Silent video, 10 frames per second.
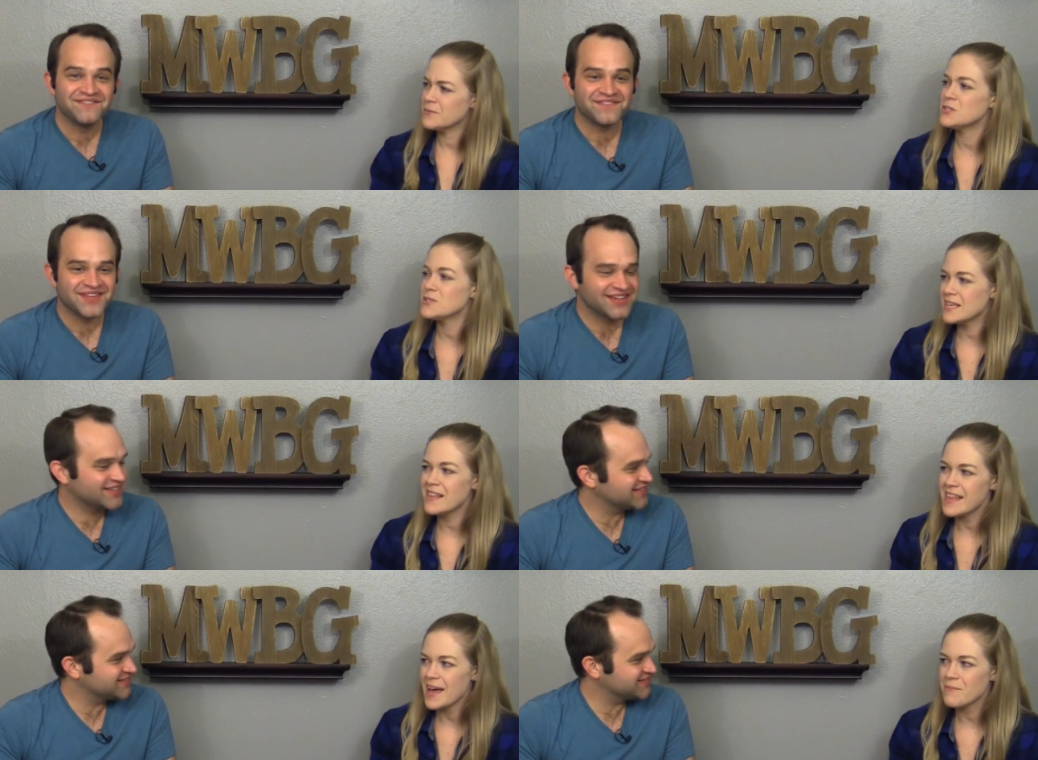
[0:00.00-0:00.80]
Speaker 1: so would you say
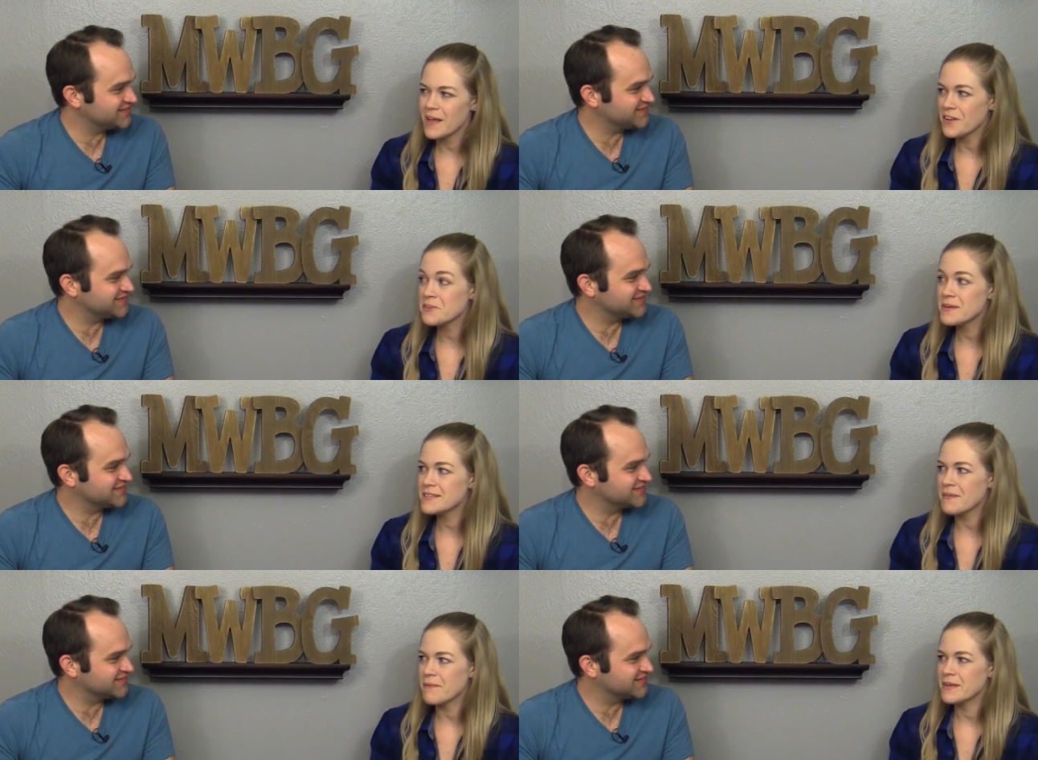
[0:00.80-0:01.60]
that that
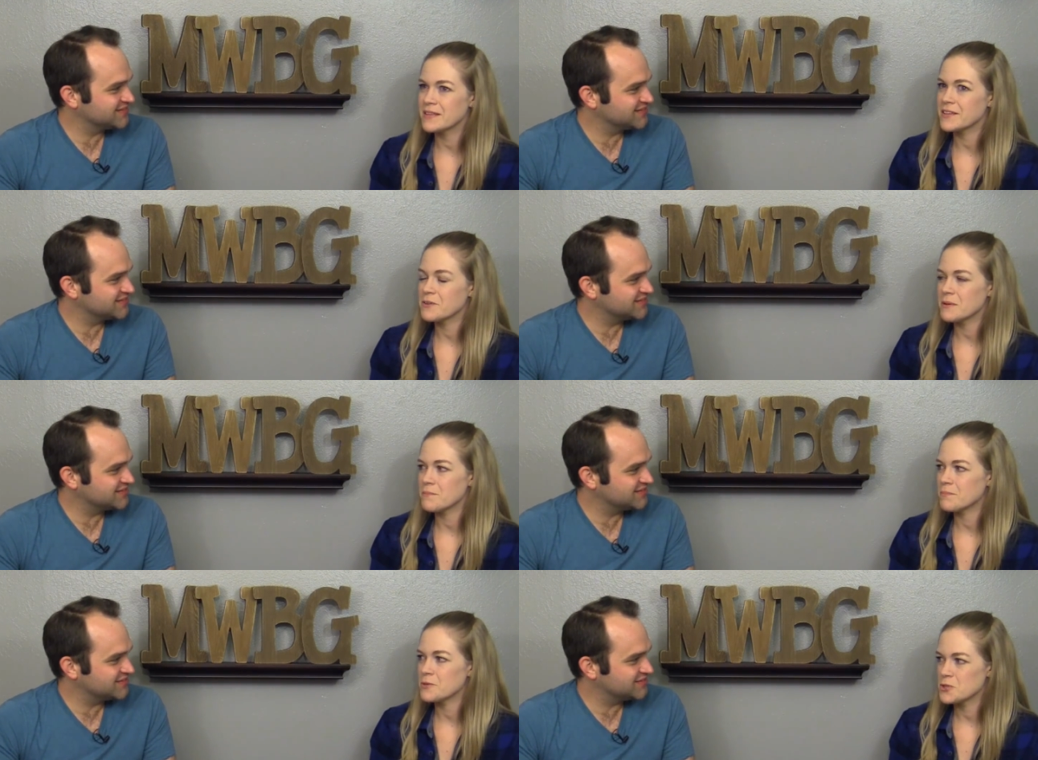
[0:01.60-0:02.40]
element might be a little
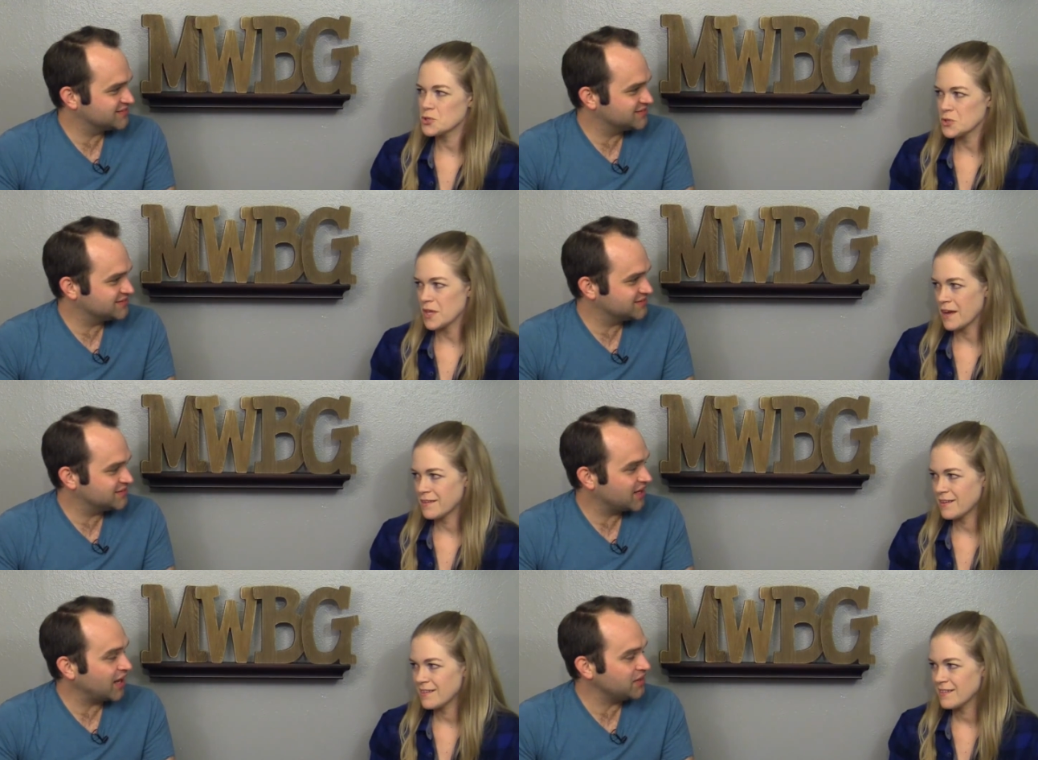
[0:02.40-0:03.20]
bit push your
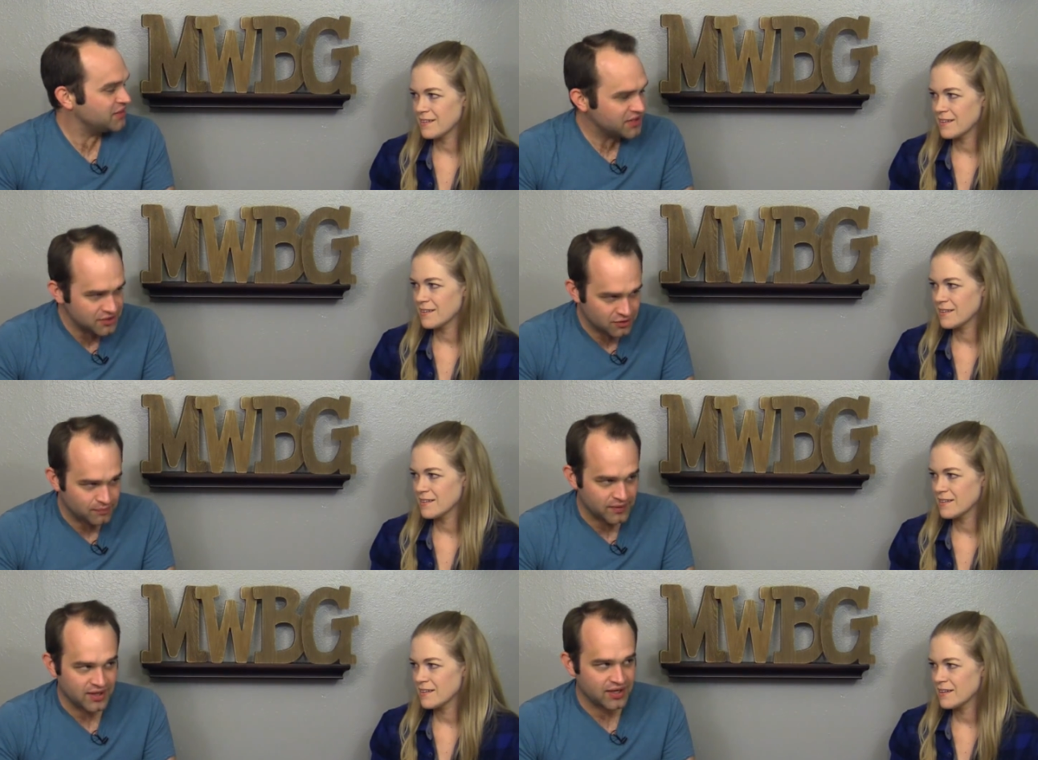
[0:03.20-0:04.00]
luck?
Speaker 2: A
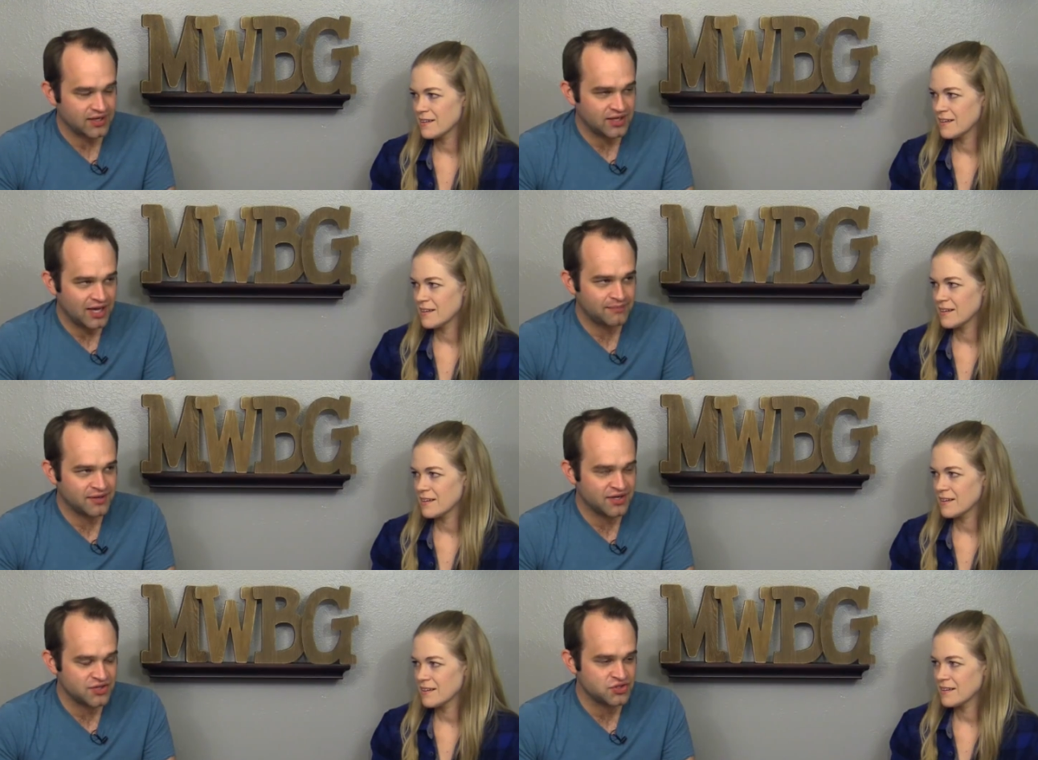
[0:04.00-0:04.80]
little bit, yeah,
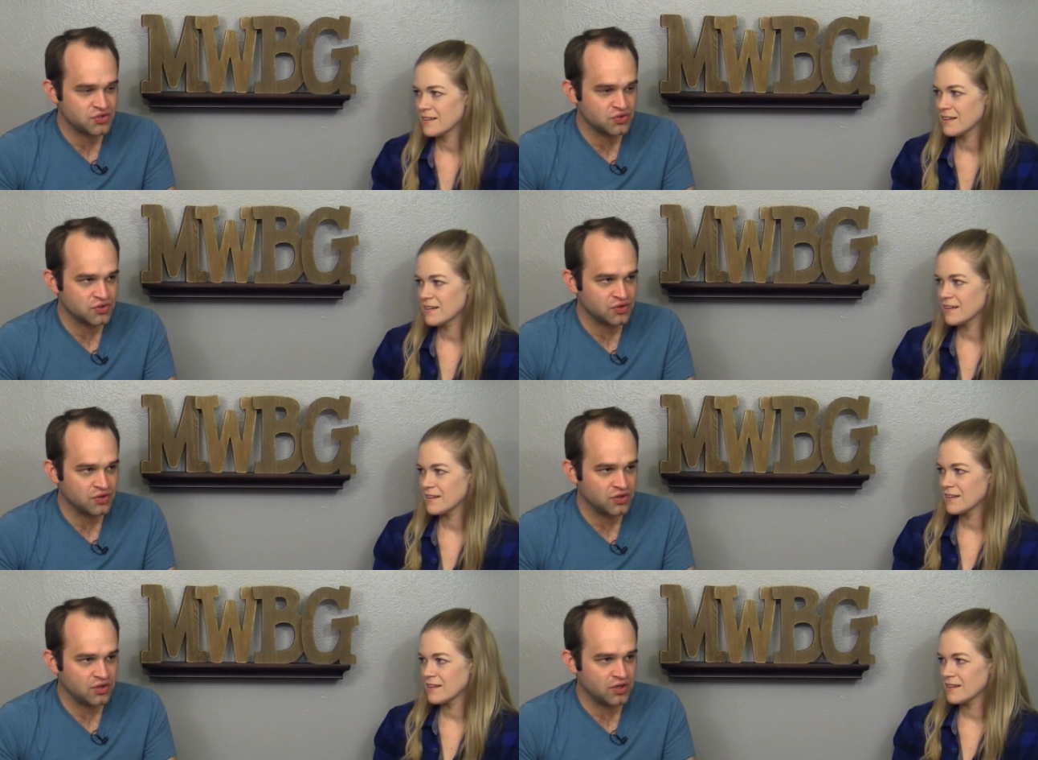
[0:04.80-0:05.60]
because you're
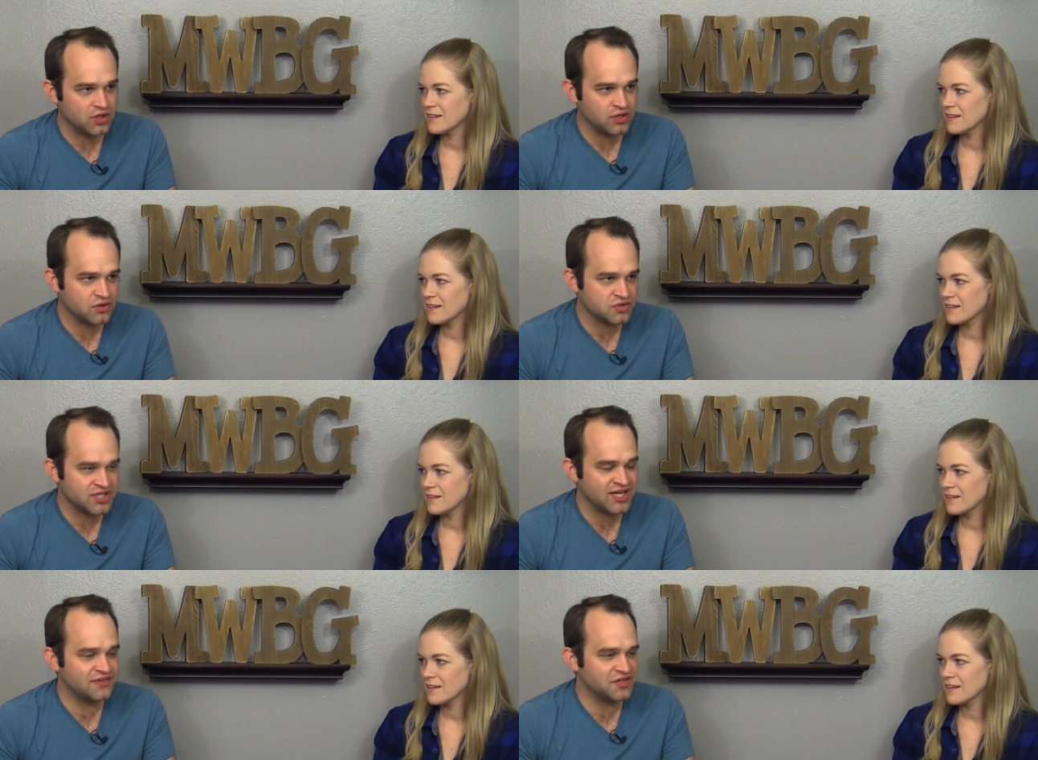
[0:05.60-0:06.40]
you're
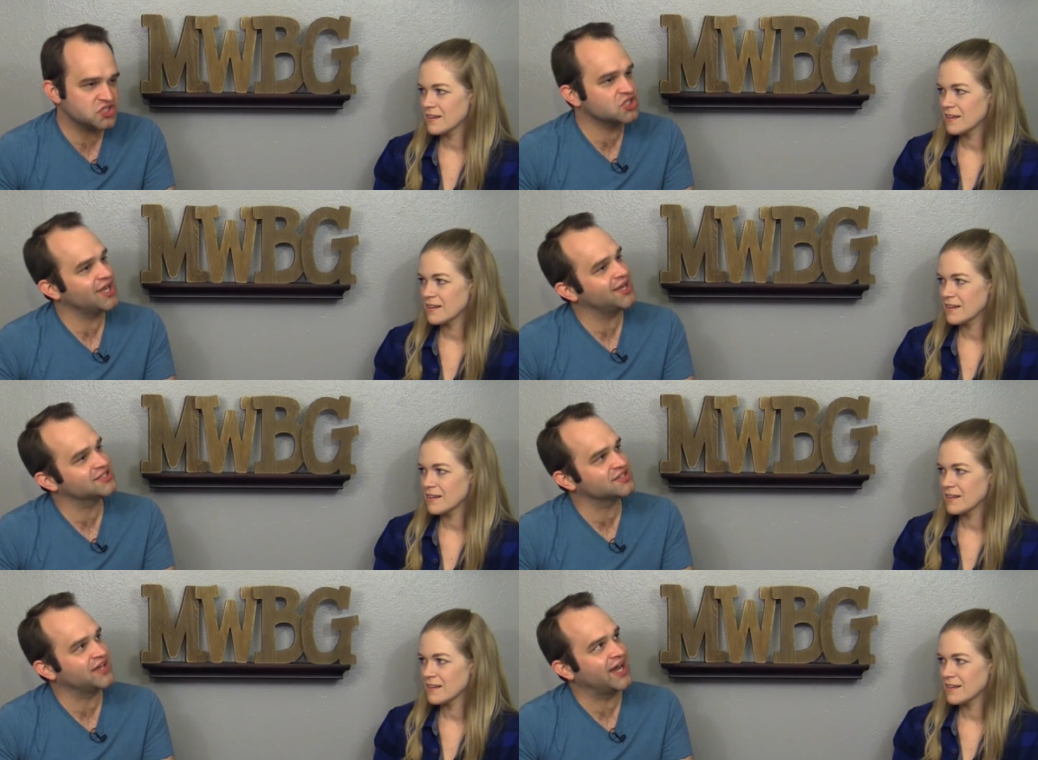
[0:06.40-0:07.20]
taking the
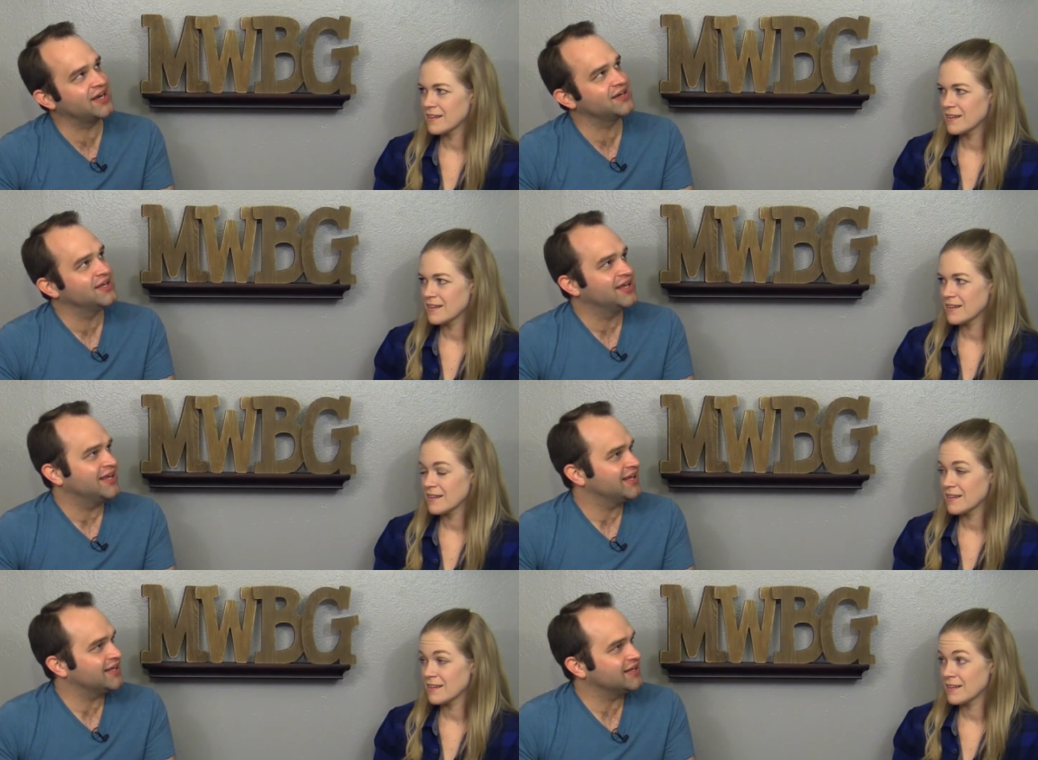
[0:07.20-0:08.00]
chance that
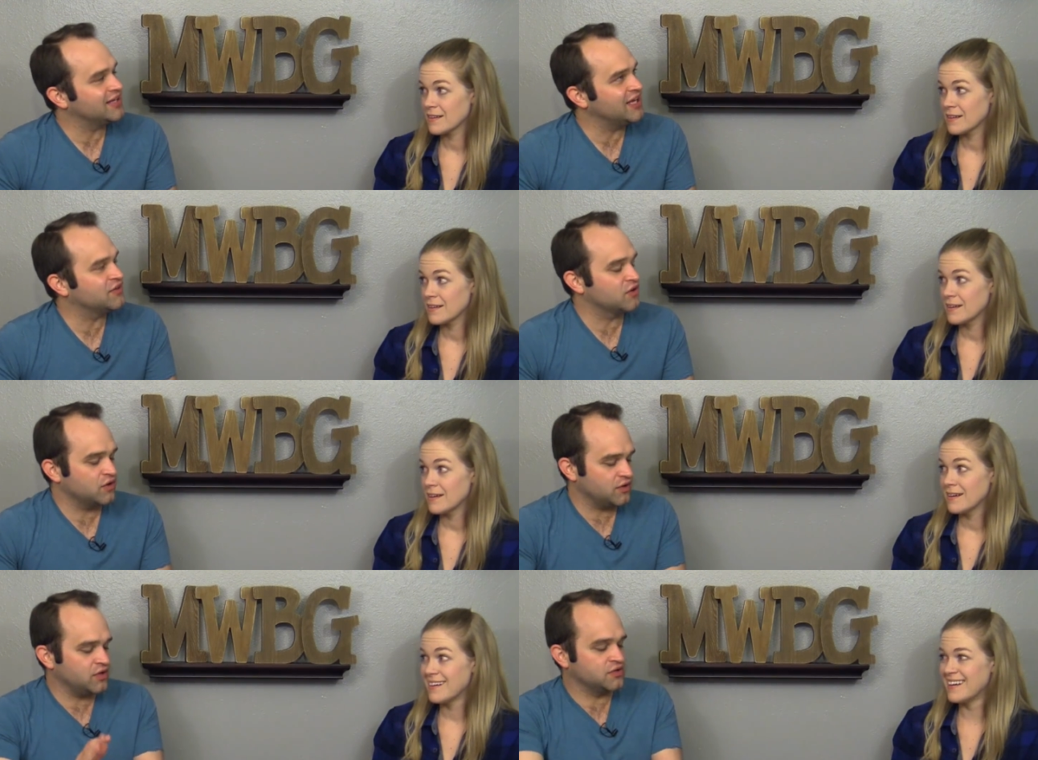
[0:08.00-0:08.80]

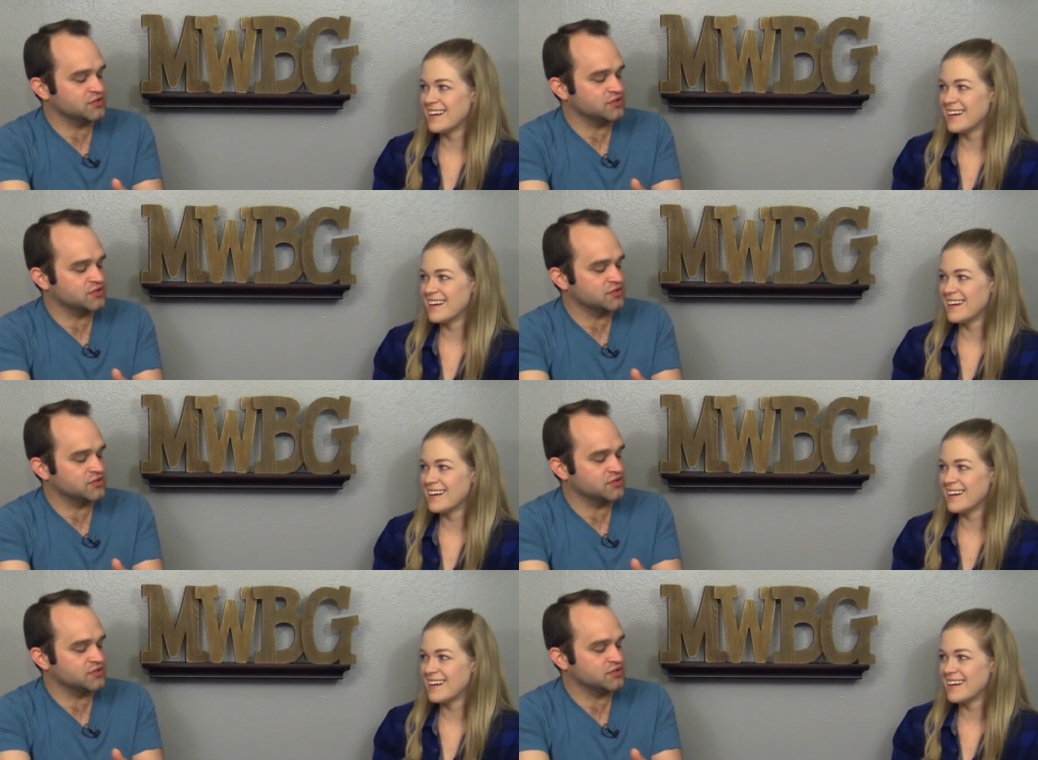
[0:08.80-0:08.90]
either